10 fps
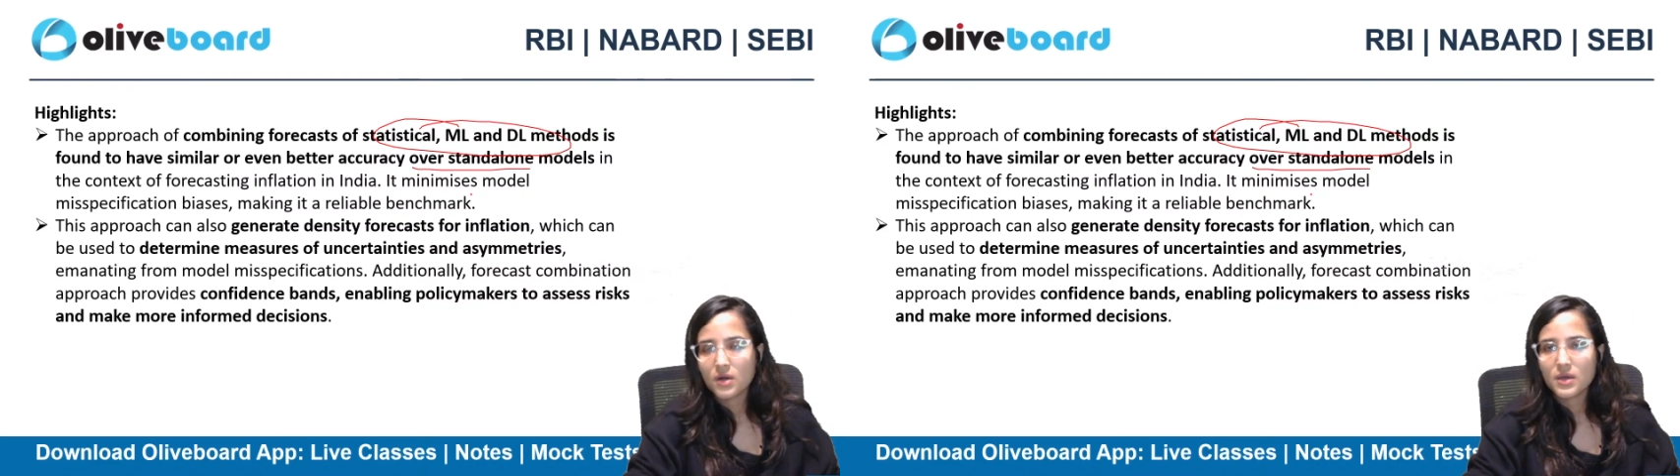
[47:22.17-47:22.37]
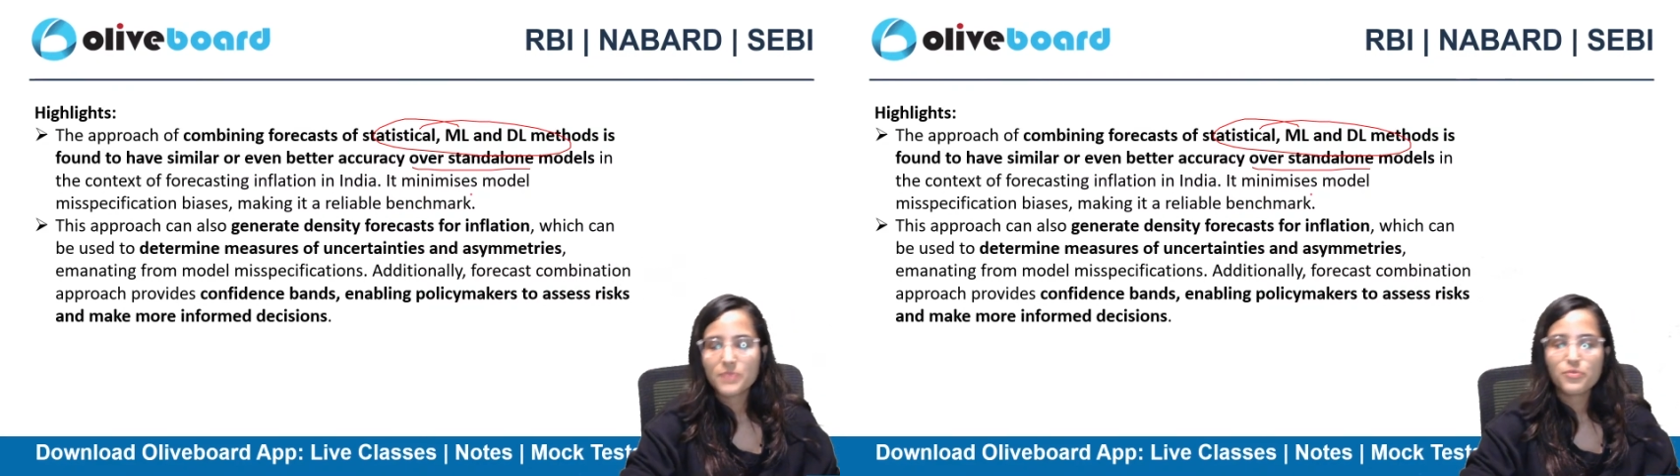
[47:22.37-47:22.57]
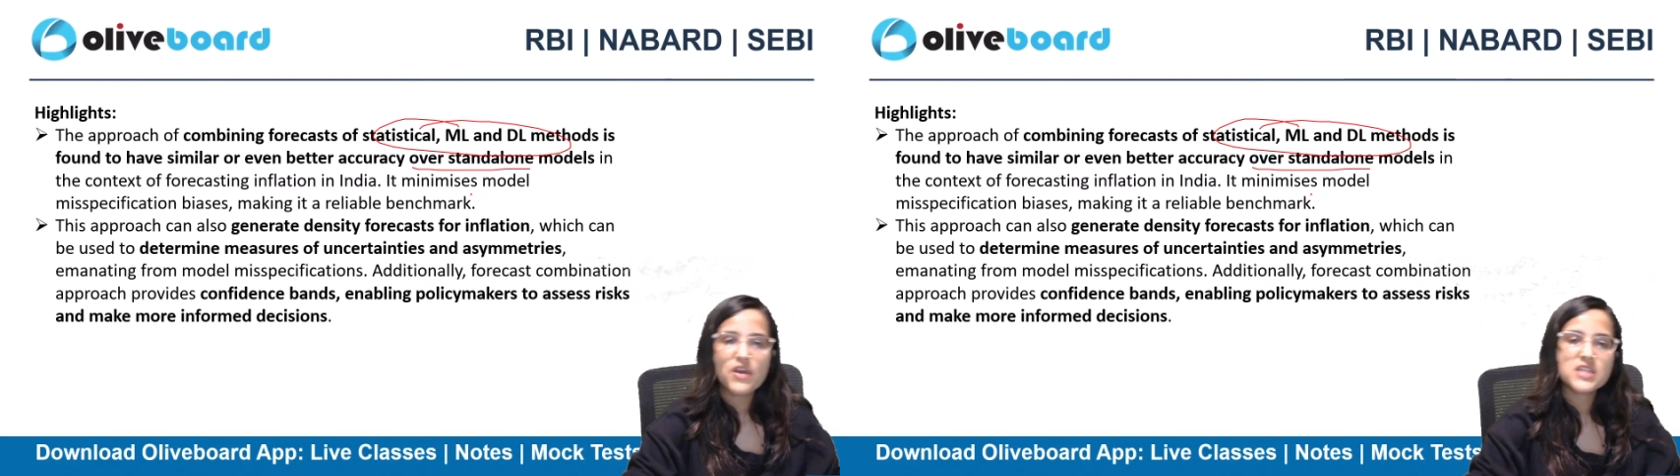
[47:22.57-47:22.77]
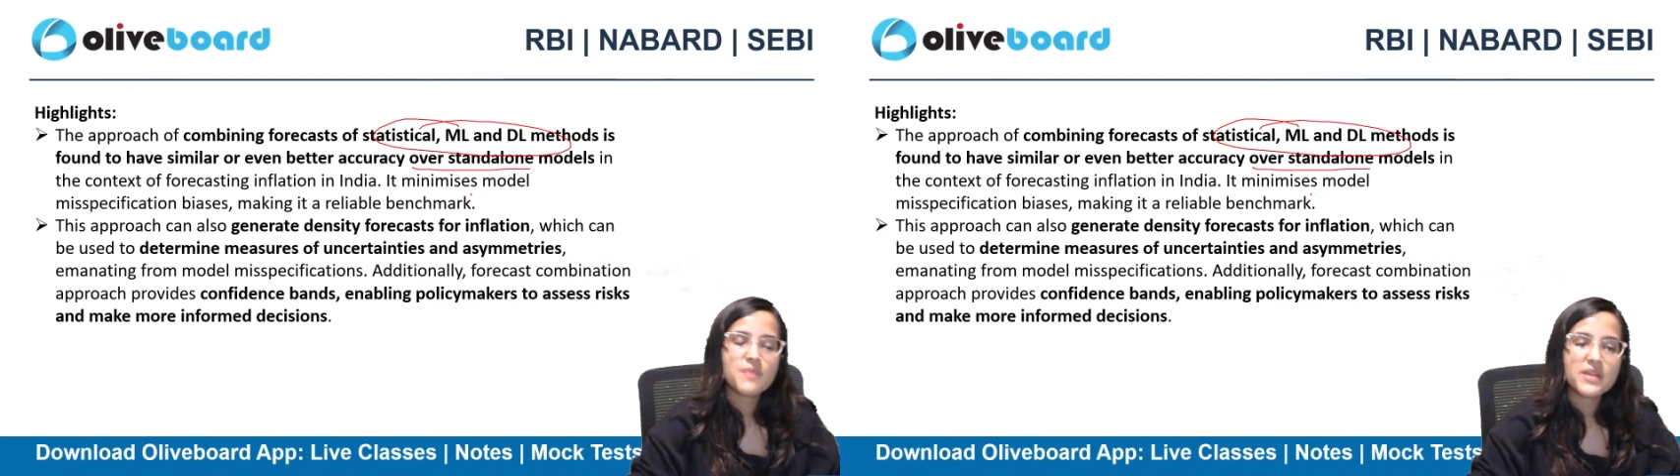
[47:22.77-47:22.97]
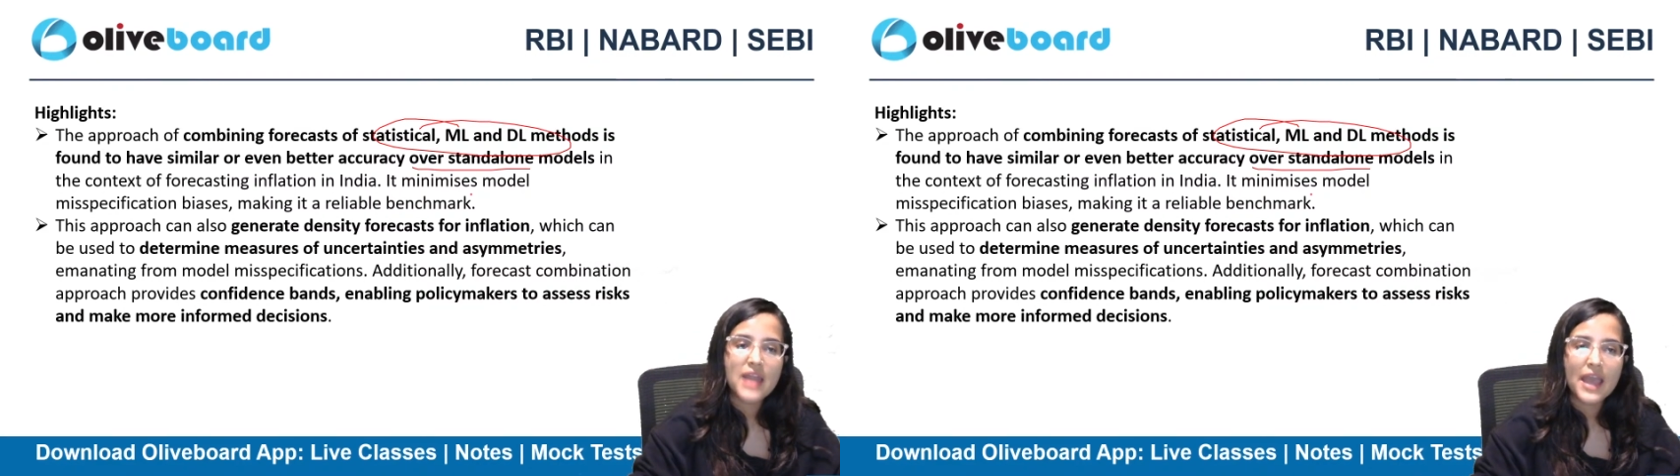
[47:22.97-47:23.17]
It provides
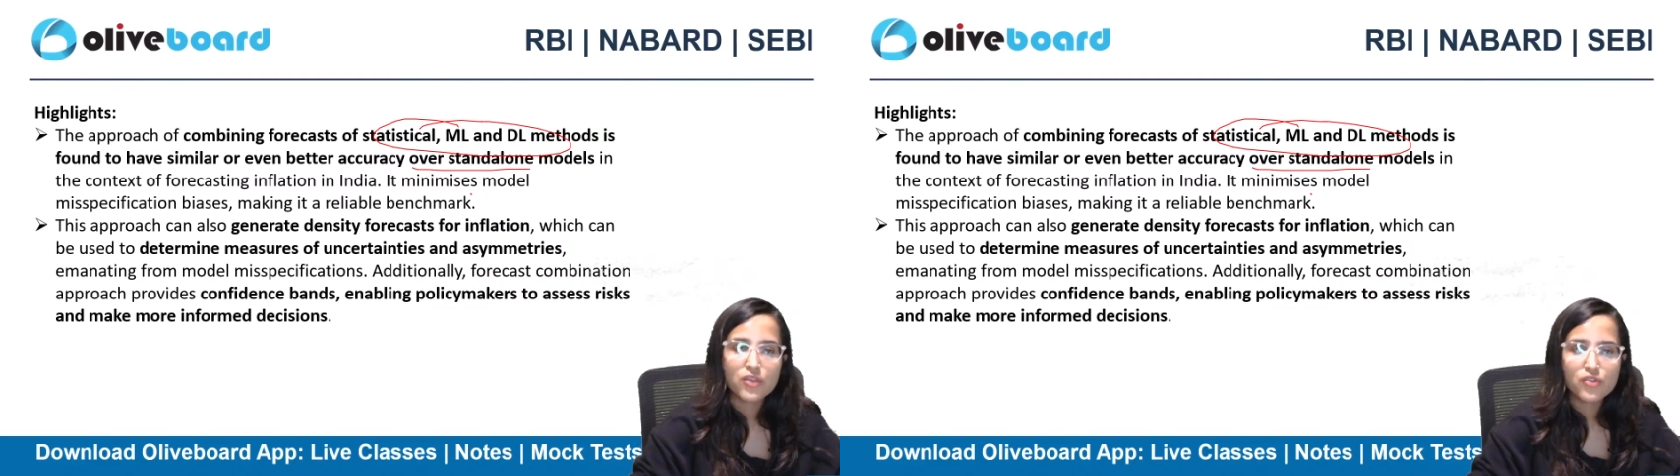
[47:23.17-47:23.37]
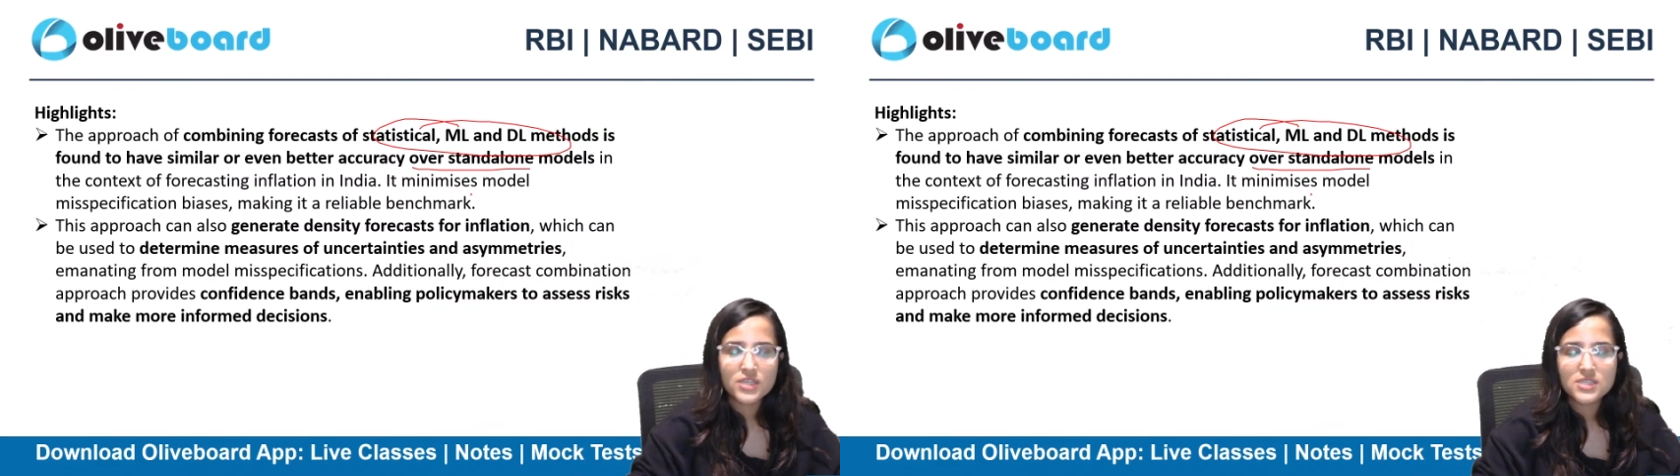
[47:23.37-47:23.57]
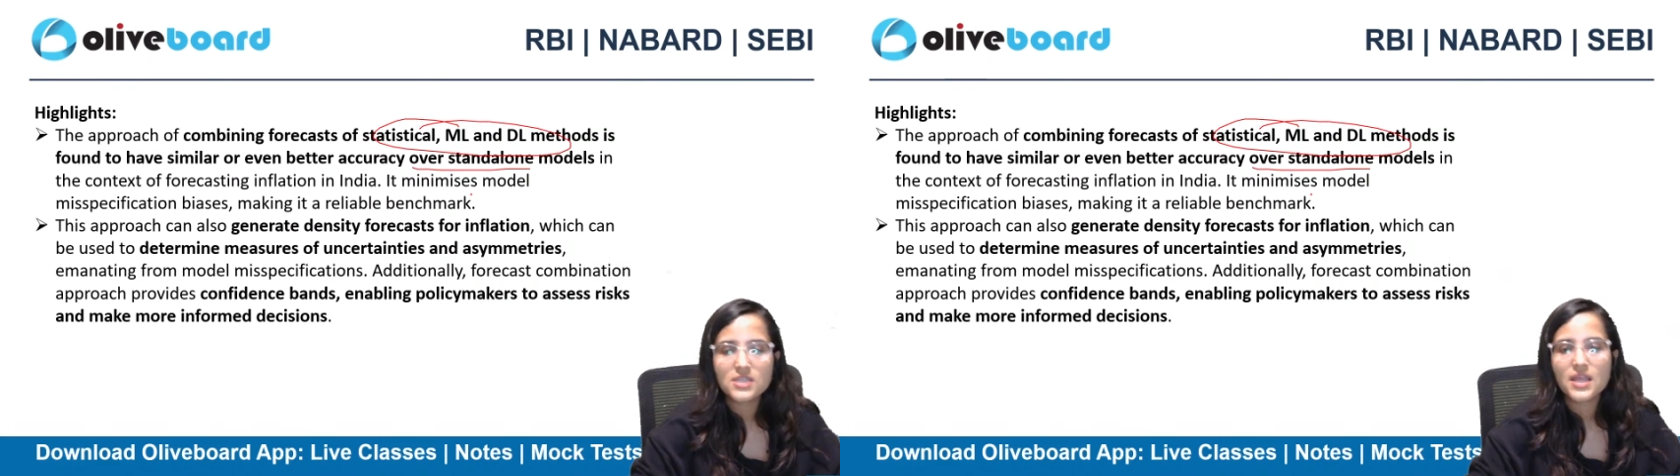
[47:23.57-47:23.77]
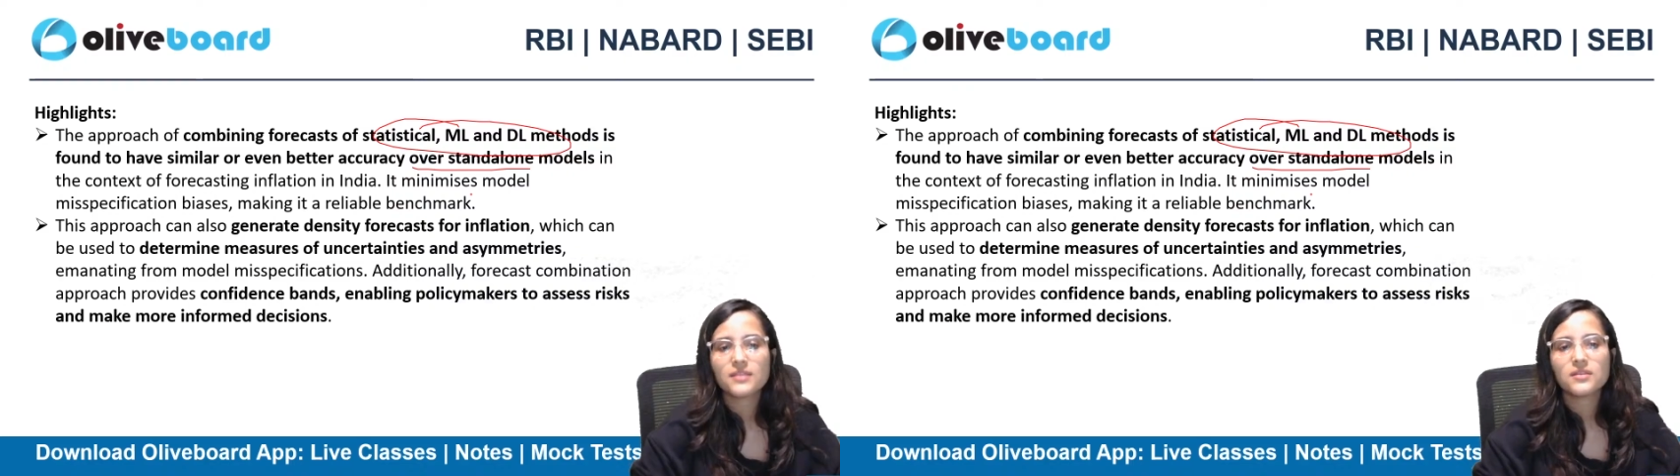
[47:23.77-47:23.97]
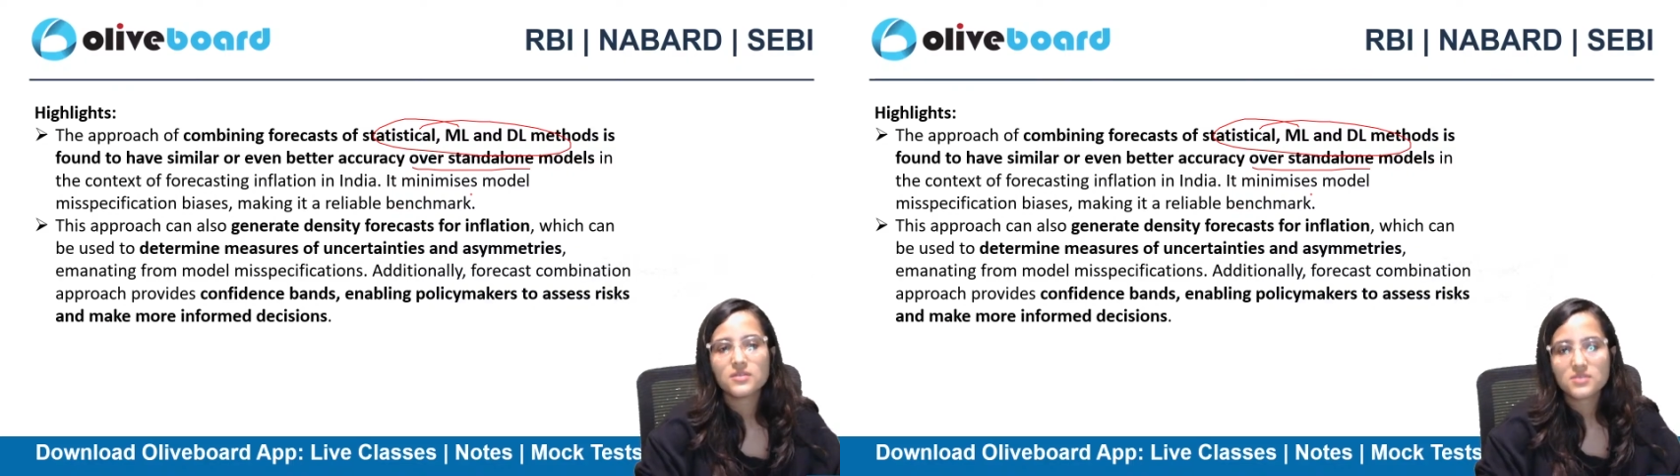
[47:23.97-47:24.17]
better accuracy
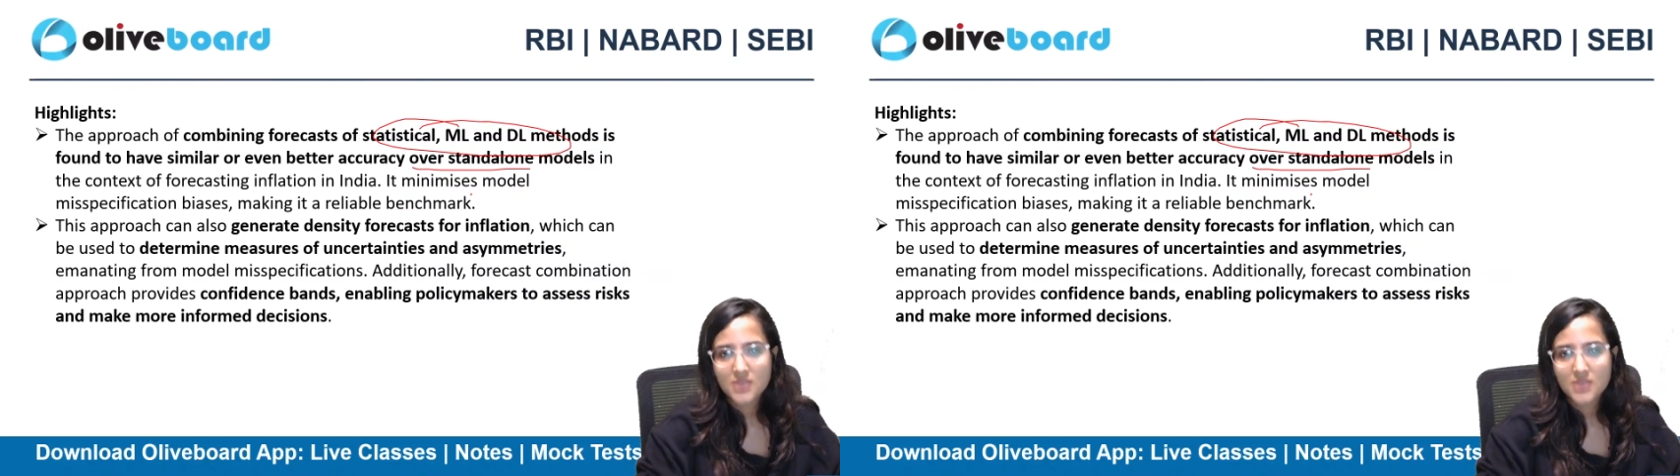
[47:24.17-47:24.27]
than the